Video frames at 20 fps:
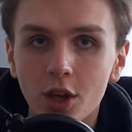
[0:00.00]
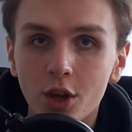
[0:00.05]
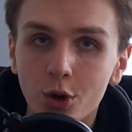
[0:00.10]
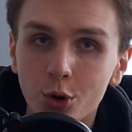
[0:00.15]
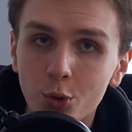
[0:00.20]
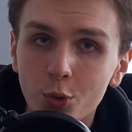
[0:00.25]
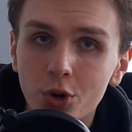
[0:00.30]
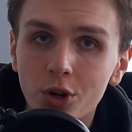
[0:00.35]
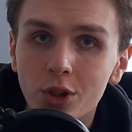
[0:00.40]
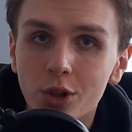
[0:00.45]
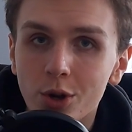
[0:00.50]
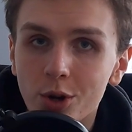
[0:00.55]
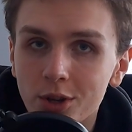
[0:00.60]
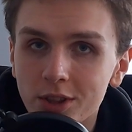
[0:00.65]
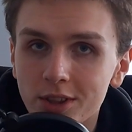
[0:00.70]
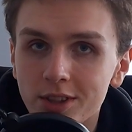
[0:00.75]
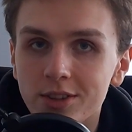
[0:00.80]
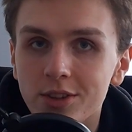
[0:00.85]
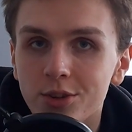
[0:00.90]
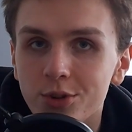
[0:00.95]
who were
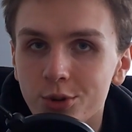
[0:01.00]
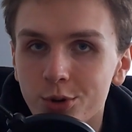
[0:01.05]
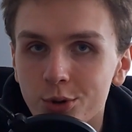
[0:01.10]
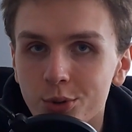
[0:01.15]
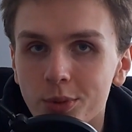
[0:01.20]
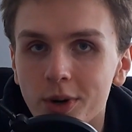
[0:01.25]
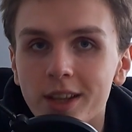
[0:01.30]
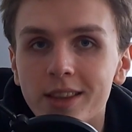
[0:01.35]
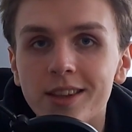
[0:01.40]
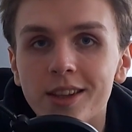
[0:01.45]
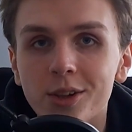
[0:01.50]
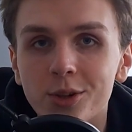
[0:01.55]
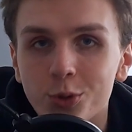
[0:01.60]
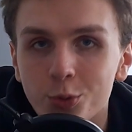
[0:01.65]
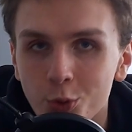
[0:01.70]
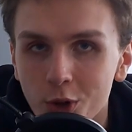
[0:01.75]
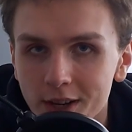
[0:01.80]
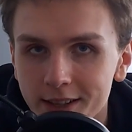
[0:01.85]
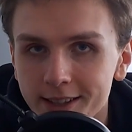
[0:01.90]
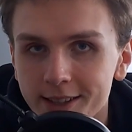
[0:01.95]
locked in a room until
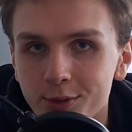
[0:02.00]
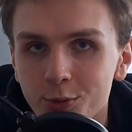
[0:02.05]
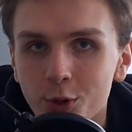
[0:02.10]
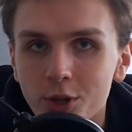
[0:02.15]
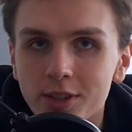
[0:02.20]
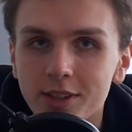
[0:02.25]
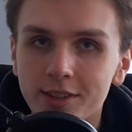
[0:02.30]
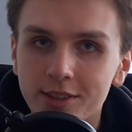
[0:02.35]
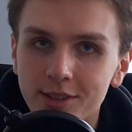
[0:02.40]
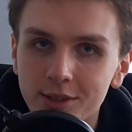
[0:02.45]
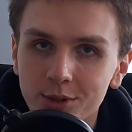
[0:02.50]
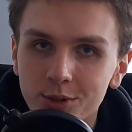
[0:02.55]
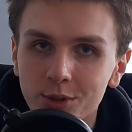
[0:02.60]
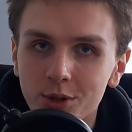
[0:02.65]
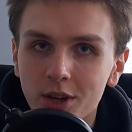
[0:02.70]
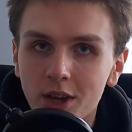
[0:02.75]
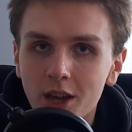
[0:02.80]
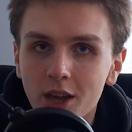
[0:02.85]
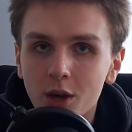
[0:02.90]
2022